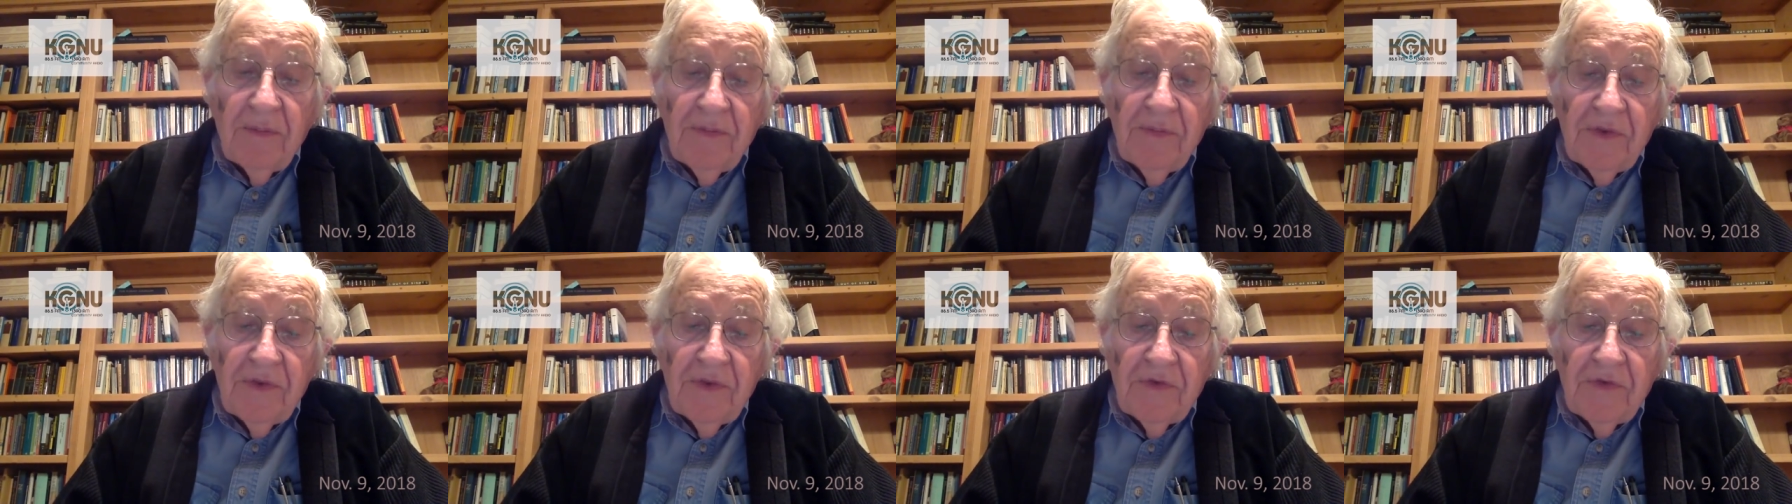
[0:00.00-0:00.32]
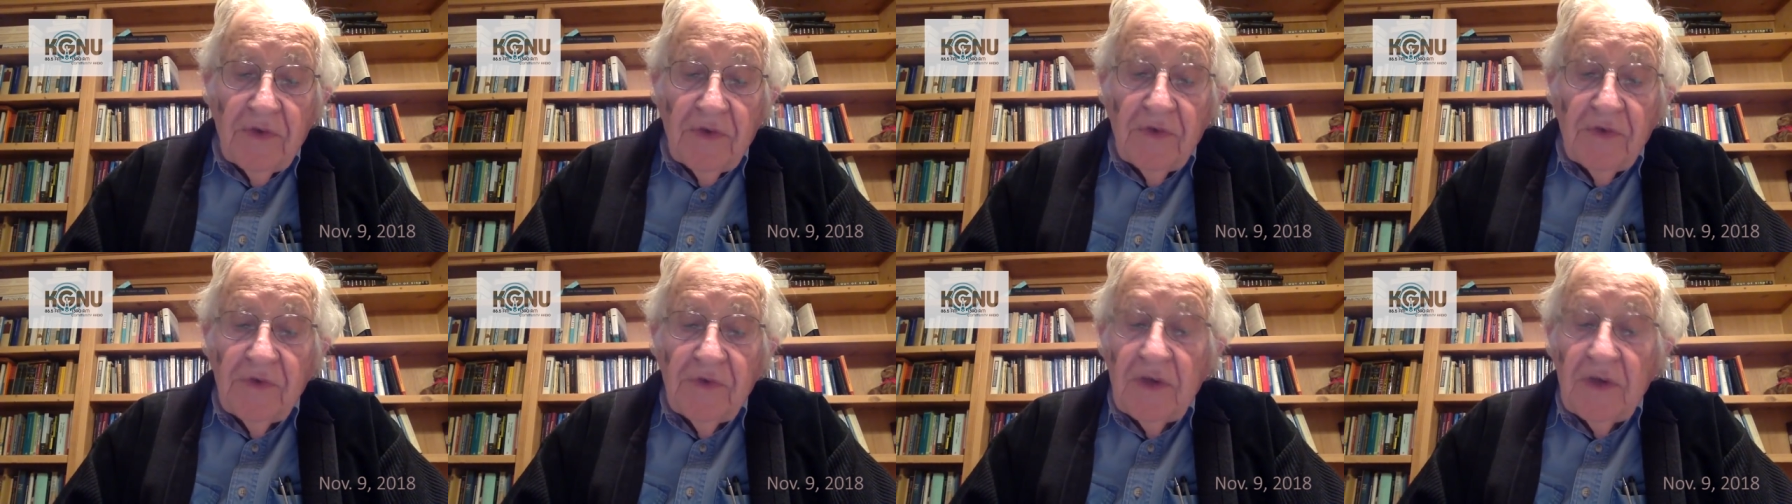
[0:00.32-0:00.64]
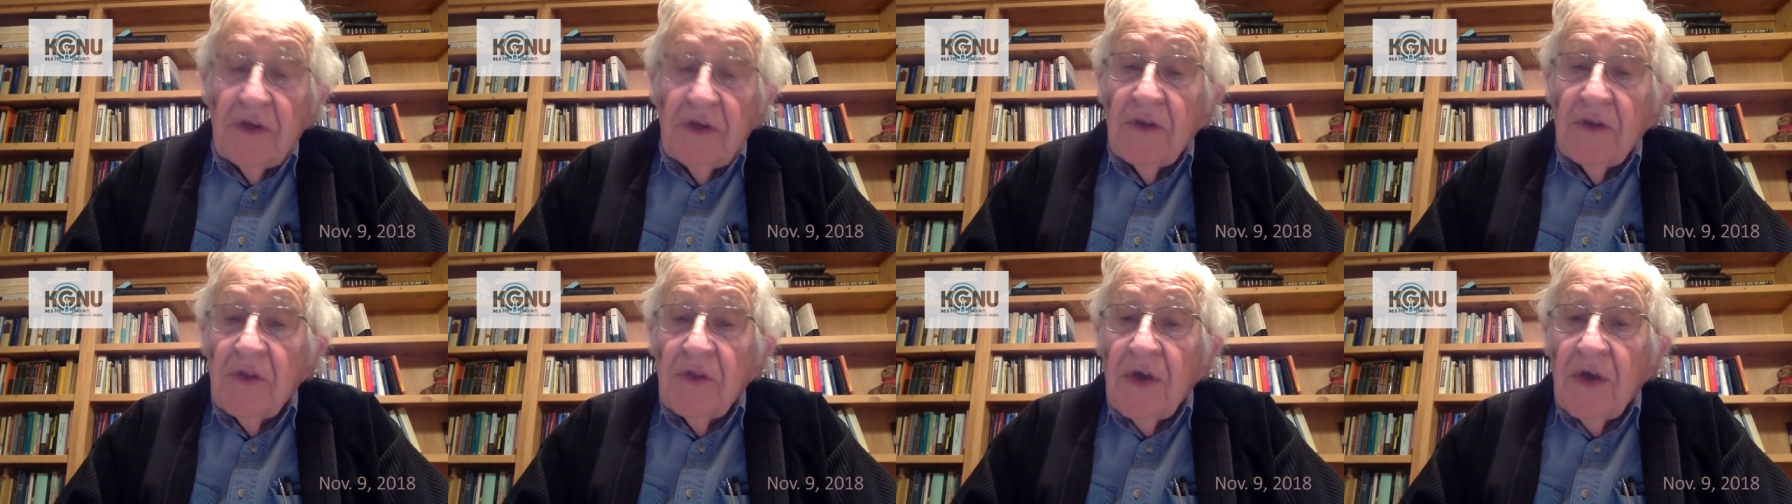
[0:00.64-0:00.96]
the
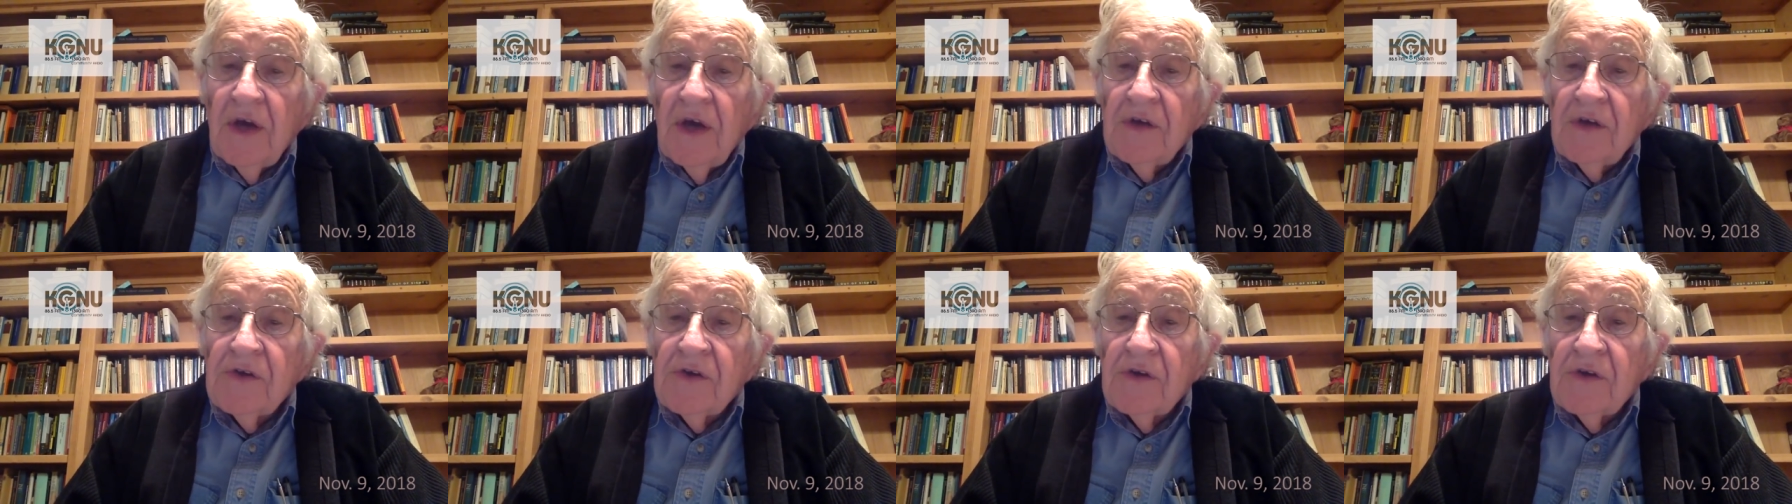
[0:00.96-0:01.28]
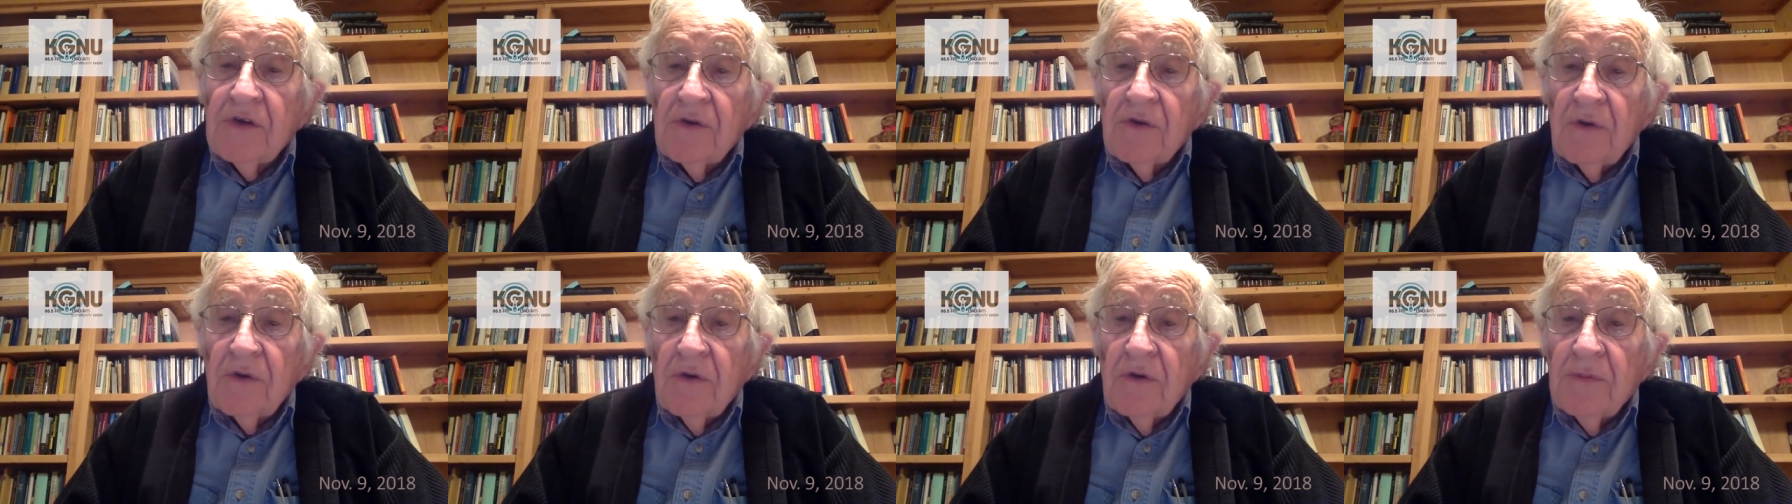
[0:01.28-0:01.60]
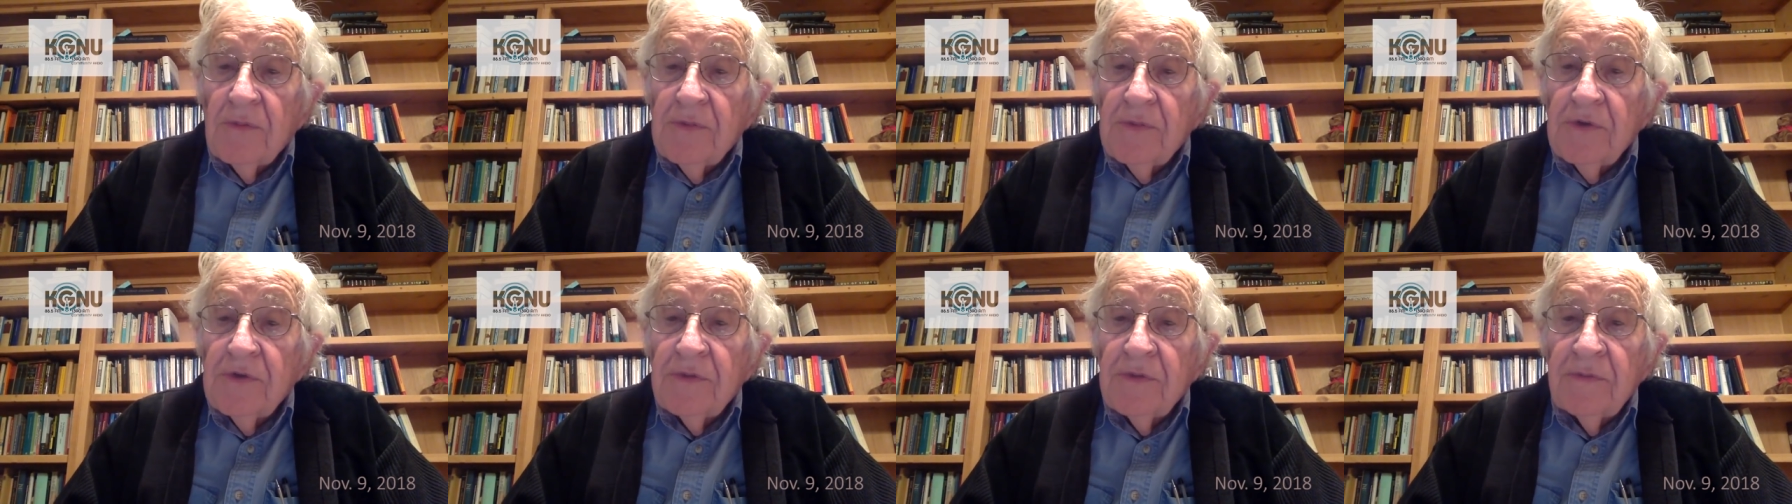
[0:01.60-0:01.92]
15,000
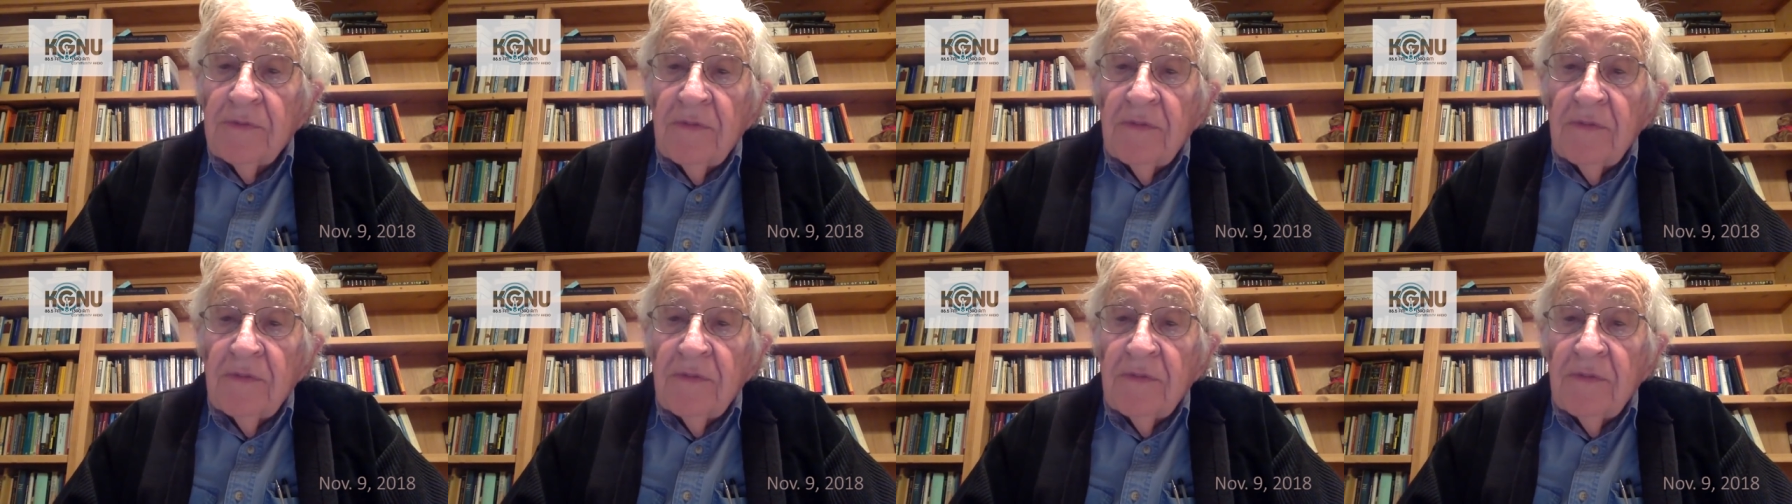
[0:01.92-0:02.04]
troops